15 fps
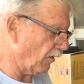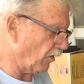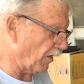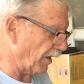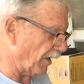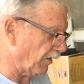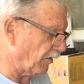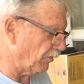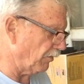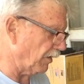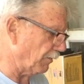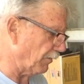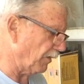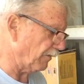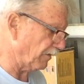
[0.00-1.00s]
oh, I got two of
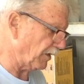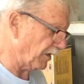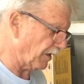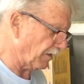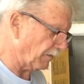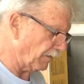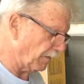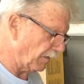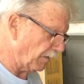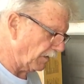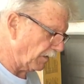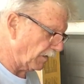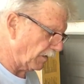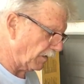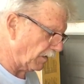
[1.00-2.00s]
them over here.
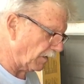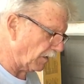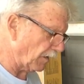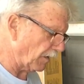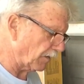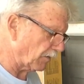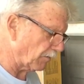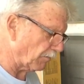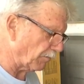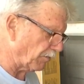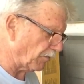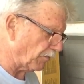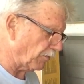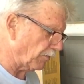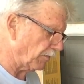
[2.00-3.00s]
Alright, so
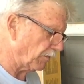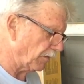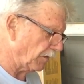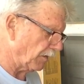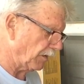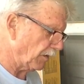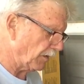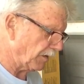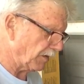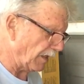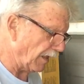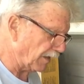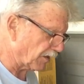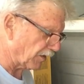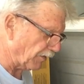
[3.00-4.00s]
cool.
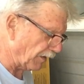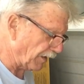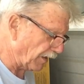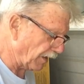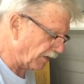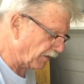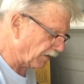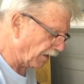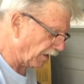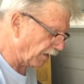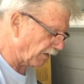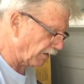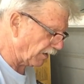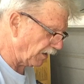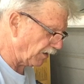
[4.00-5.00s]
That's one nice
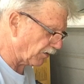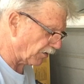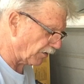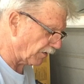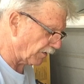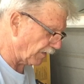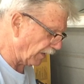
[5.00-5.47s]
thing. These are